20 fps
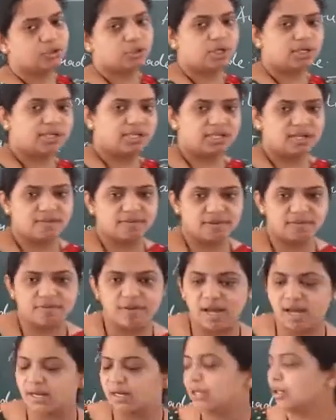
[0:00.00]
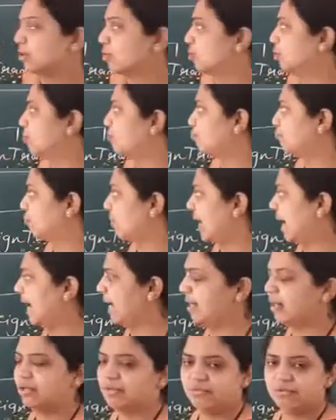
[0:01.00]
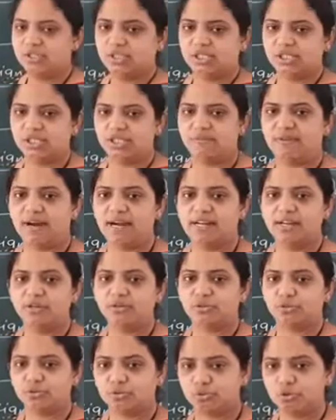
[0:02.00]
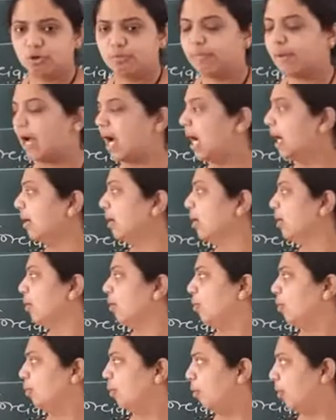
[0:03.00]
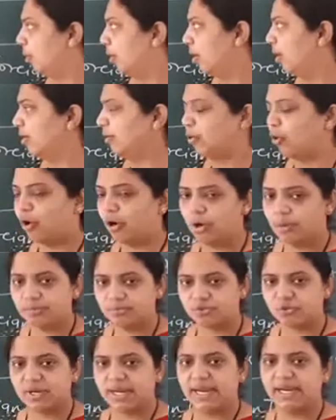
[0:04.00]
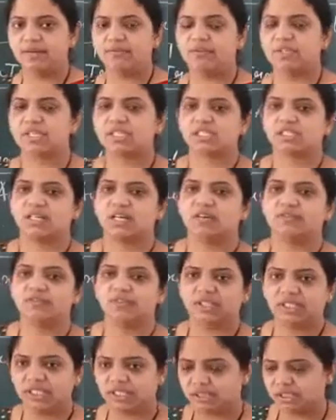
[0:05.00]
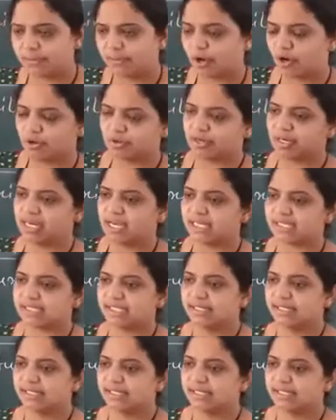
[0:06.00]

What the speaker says: Got it, everyone? So trade, which is divided into two parts. Home trade, which is done within the boundaries.